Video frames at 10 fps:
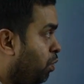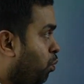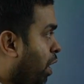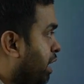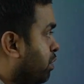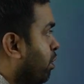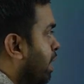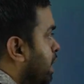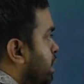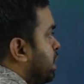What
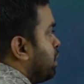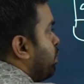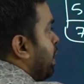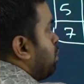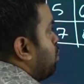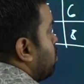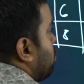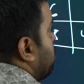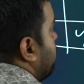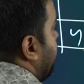final stage we have
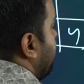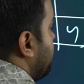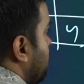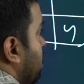to get?